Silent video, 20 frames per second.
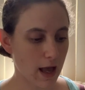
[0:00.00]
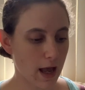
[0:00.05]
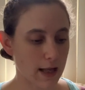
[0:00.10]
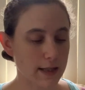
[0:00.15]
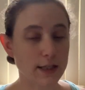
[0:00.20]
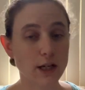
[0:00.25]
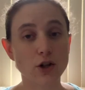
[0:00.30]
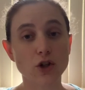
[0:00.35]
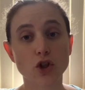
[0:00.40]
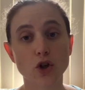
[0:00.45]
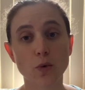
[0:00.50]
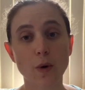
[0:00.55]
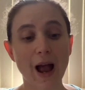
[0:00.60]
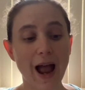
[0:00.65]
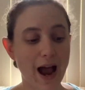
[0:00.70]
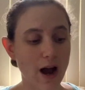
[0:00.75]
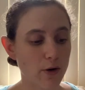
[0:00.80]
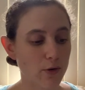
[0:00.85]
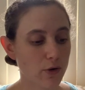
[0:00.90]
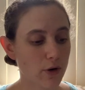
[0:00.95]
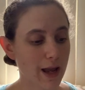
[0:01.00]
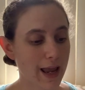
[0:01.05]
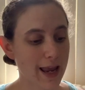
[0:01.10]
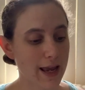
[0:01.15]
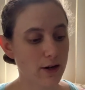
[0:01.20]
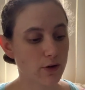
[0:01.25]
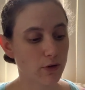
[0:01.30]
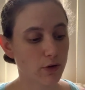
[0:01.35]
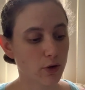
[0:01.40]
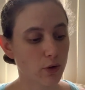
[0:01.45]
Tells you how to
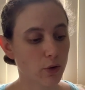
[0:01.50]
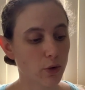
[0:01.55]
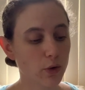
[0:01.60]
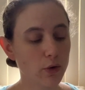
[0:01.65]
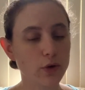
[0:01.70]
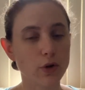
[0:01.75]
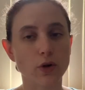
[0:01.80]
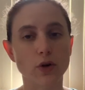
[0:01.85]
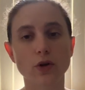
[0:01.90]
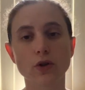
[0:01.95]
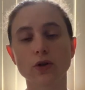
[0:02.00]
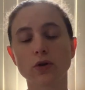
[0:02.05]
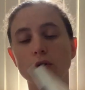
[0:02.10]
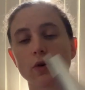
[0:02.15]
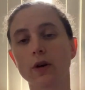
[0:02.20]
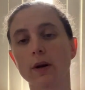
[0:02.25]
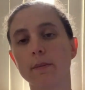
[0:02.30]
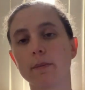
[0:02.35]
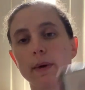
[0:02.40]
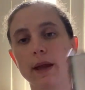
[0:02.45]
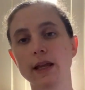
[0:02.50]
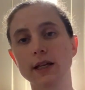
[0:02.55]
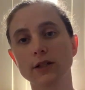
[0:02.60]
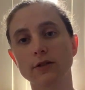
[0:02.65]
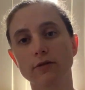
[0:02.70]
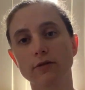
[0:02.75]
handle the corners on a base